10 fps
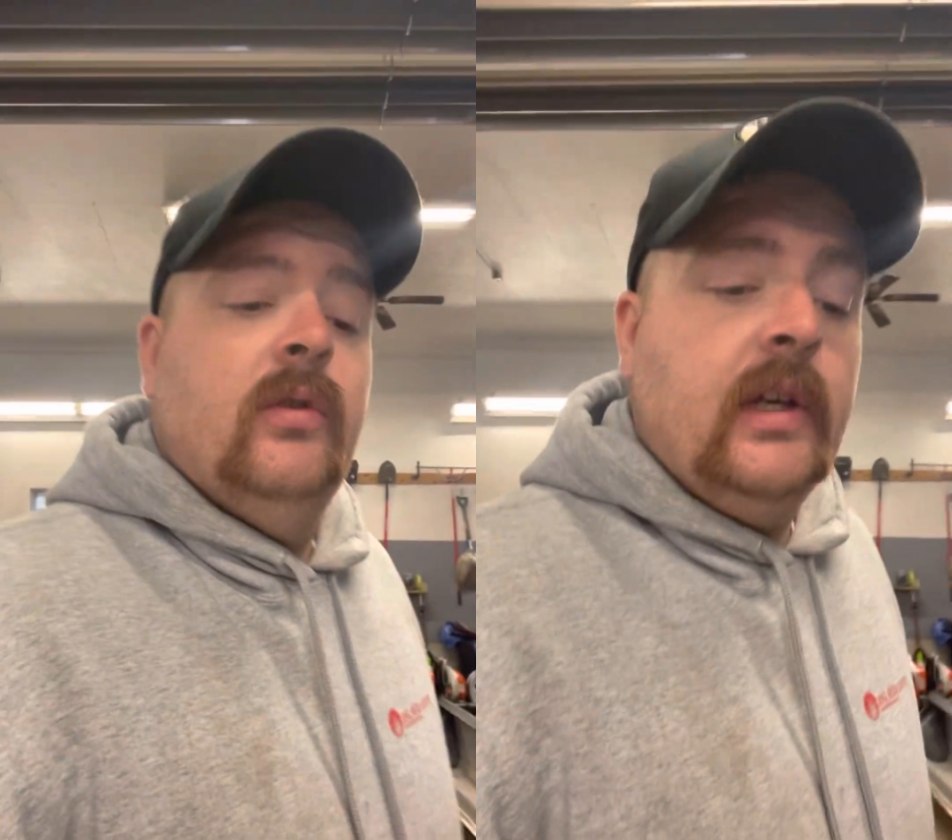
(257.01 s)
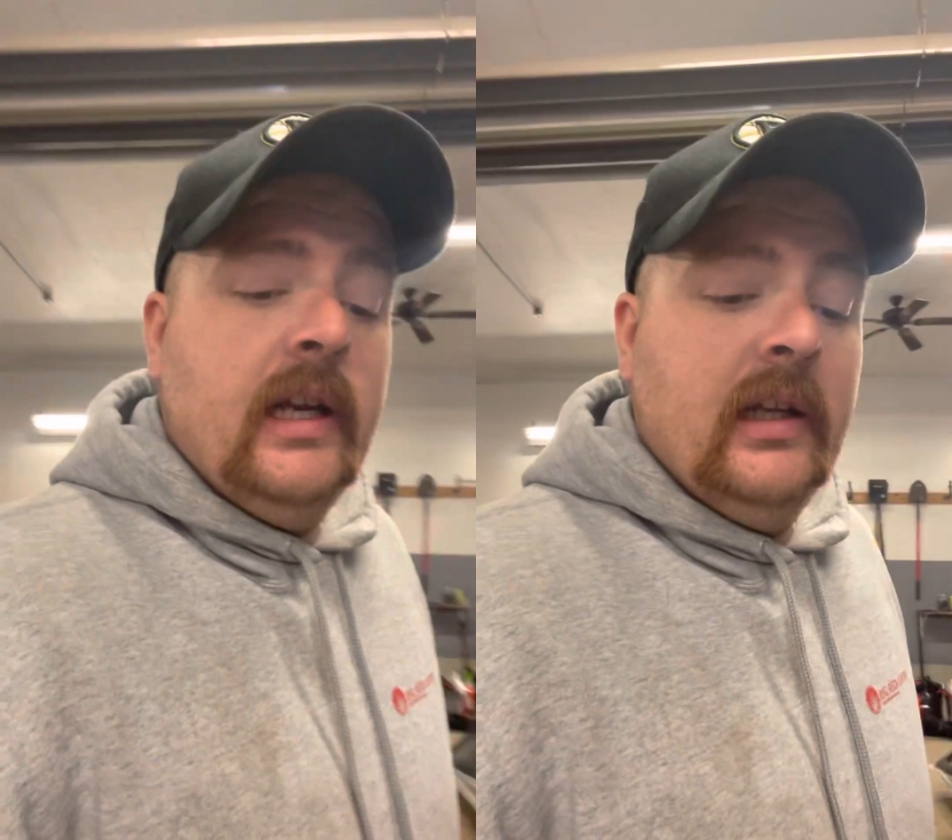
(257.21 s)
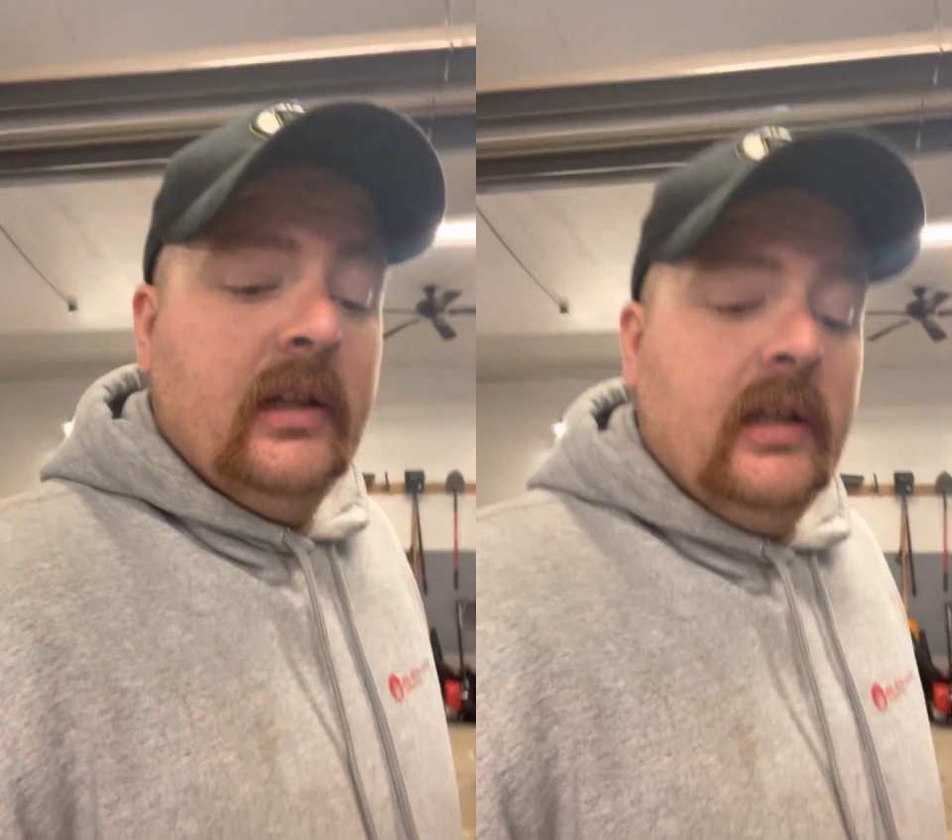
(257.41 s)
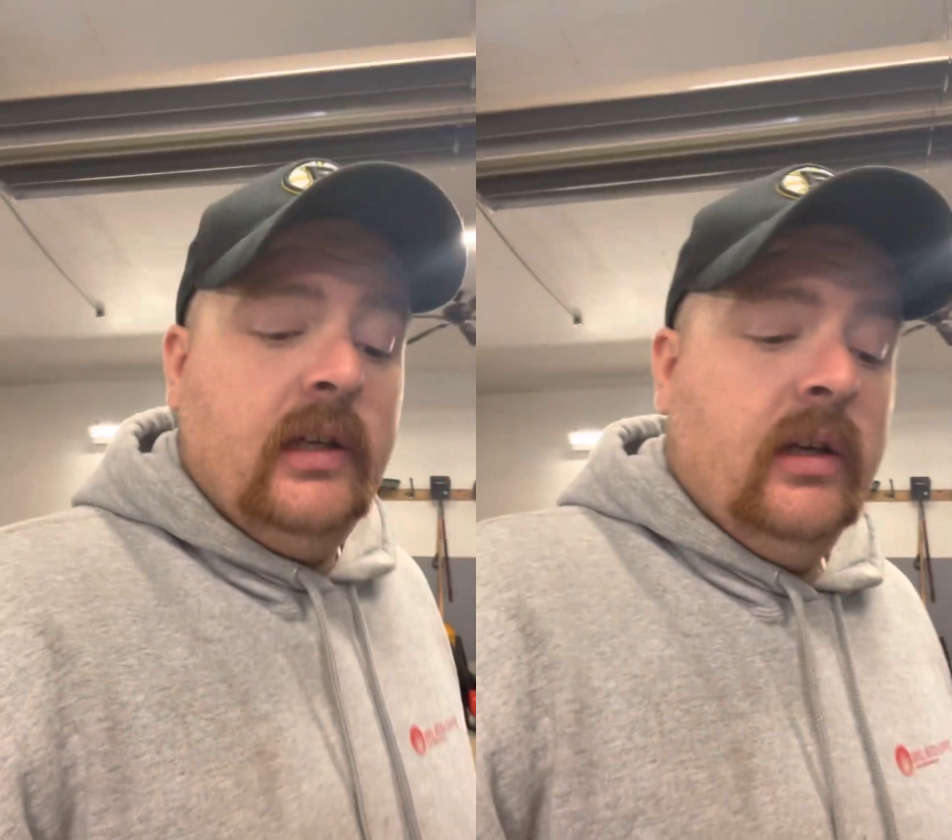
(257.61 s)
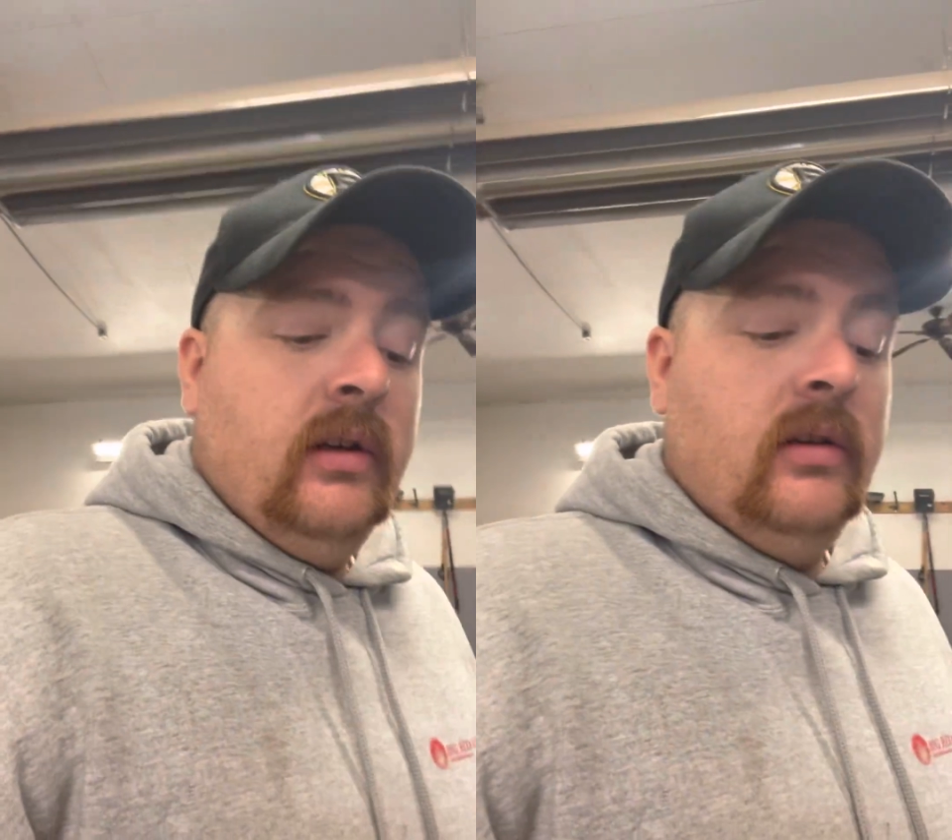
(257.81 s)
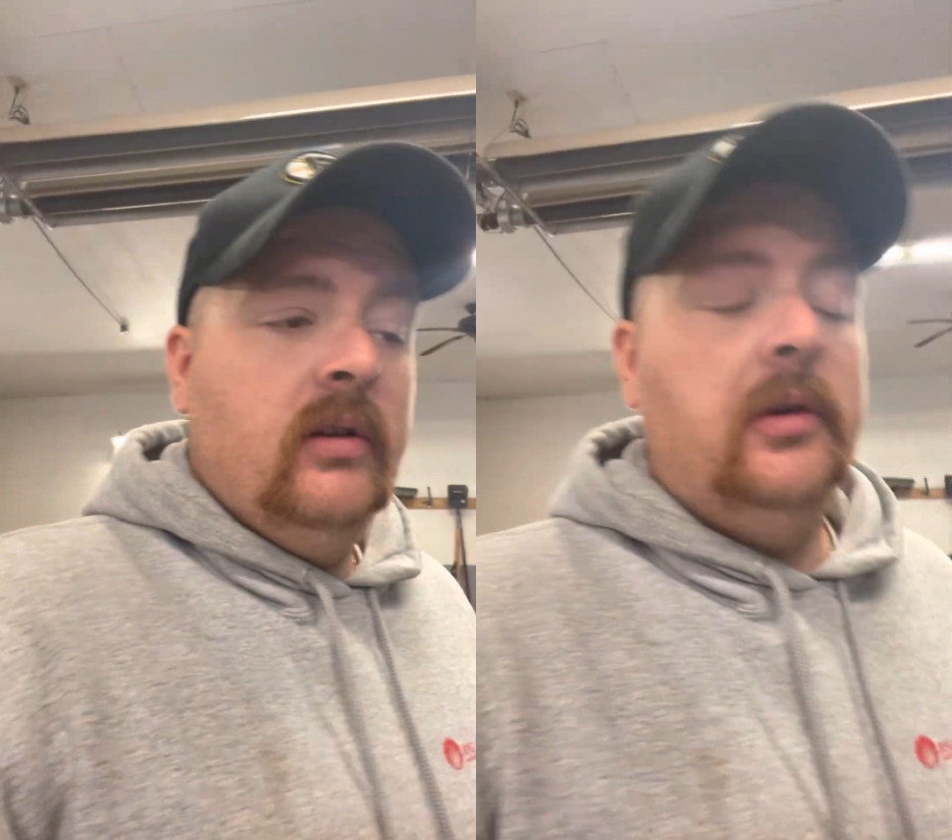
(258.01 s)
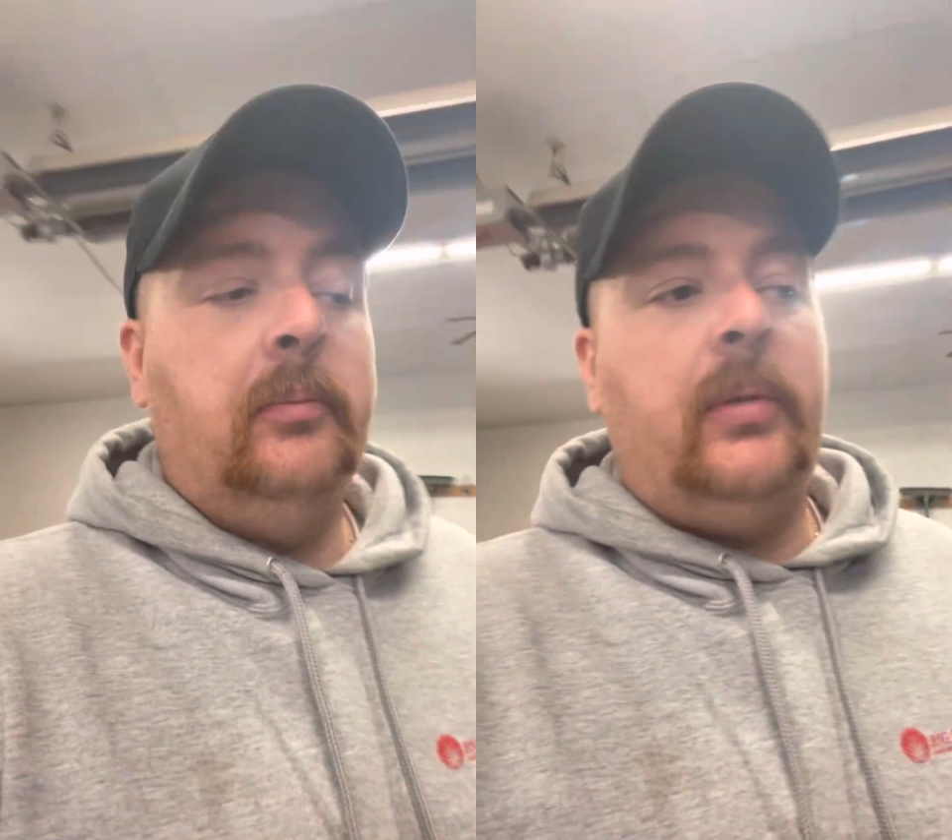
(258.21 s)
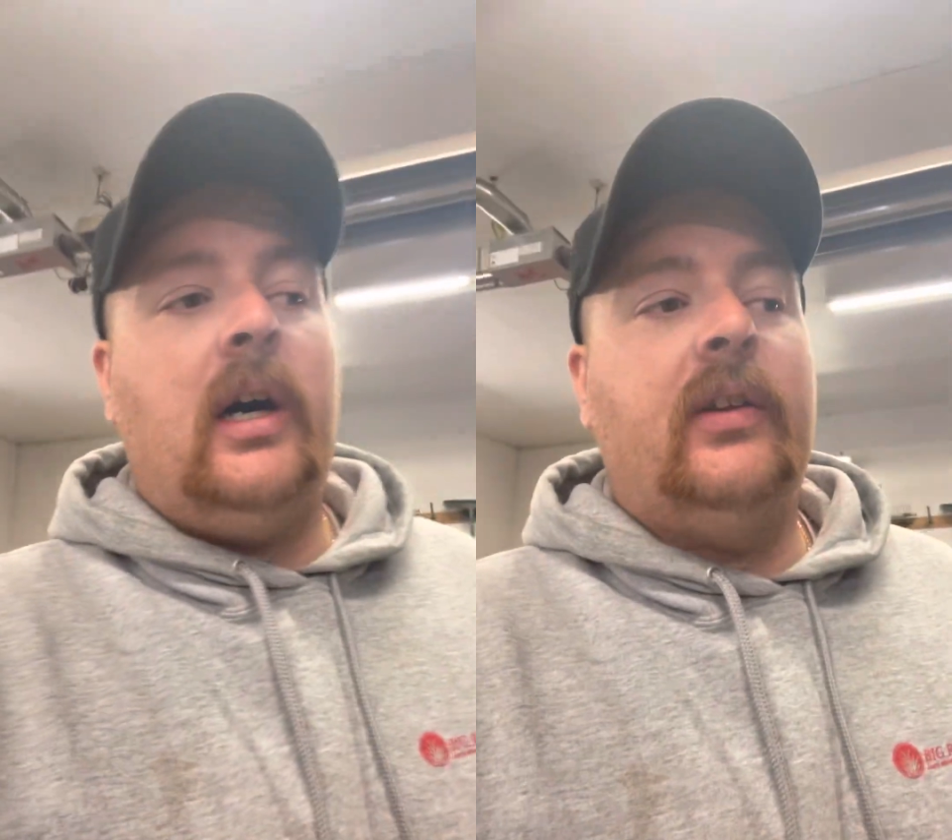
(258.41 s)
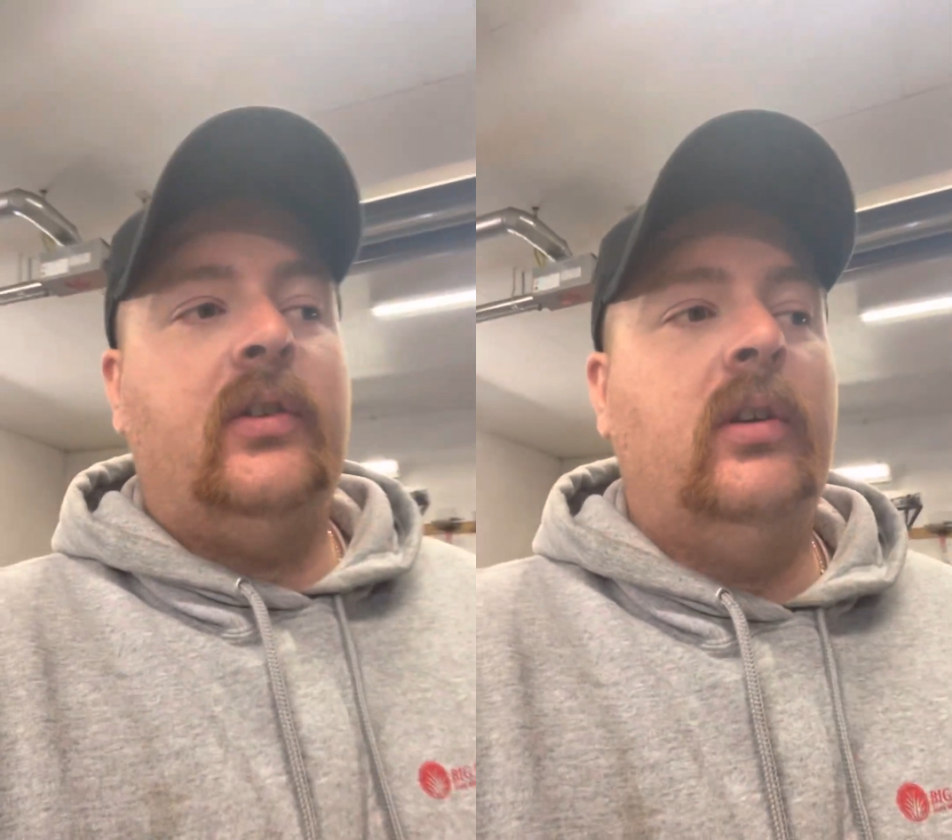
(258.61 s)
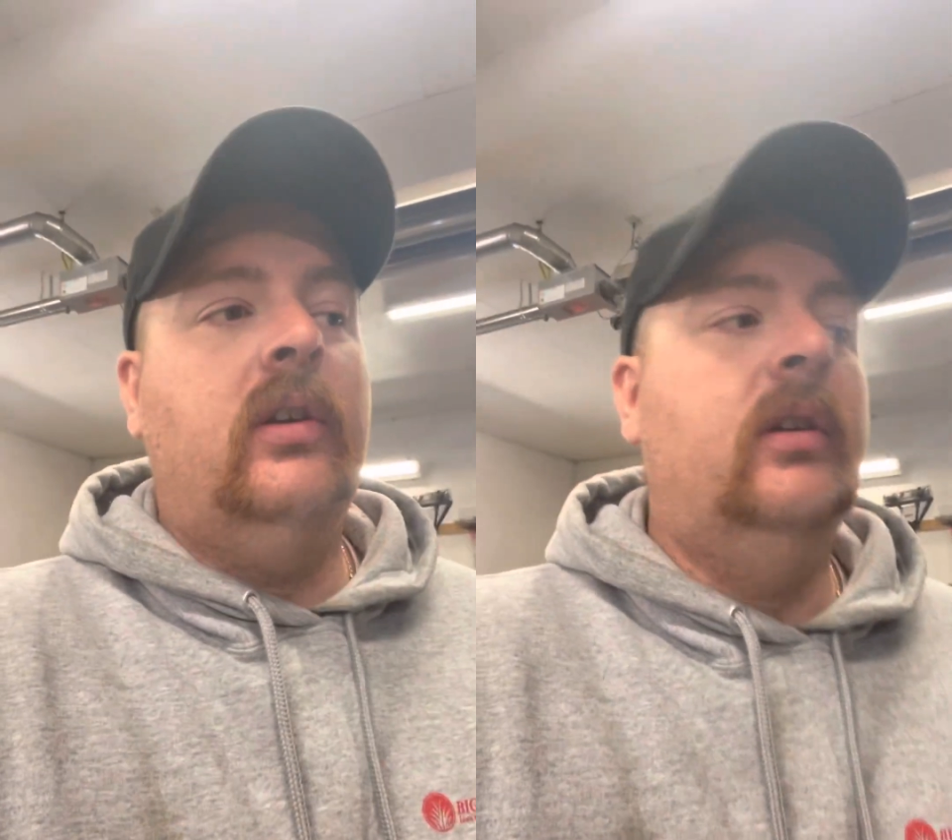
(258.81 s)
getting the Boss